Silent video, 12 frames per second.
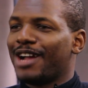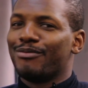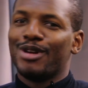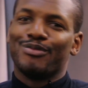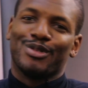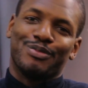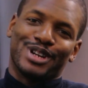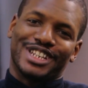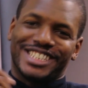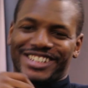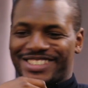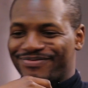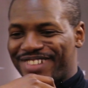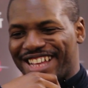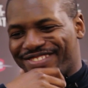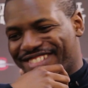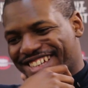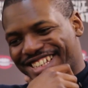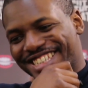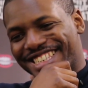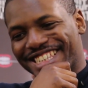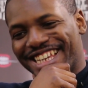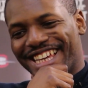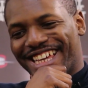Now I remember because it was mad because
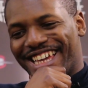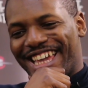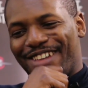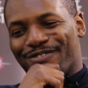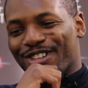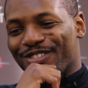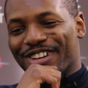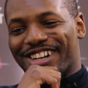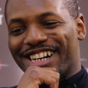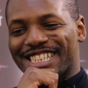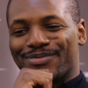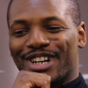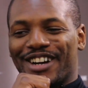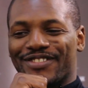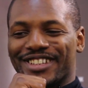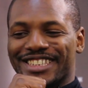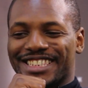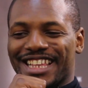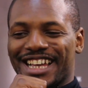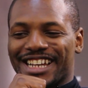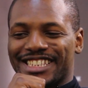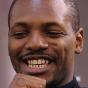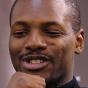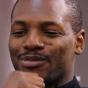he proper cussed me afterwards, like,
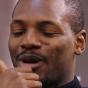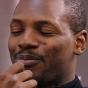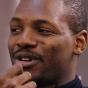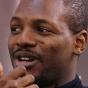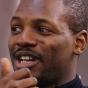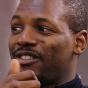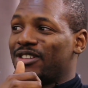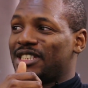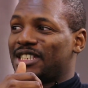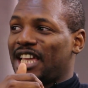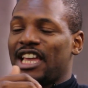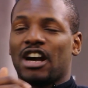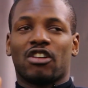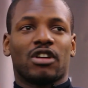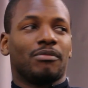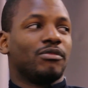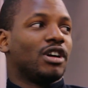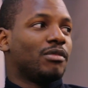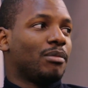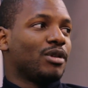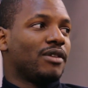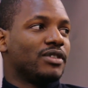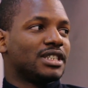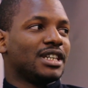because he was my bro- he was he hung around one of my
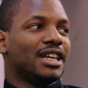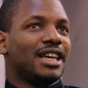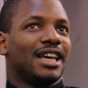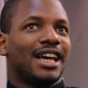brothers,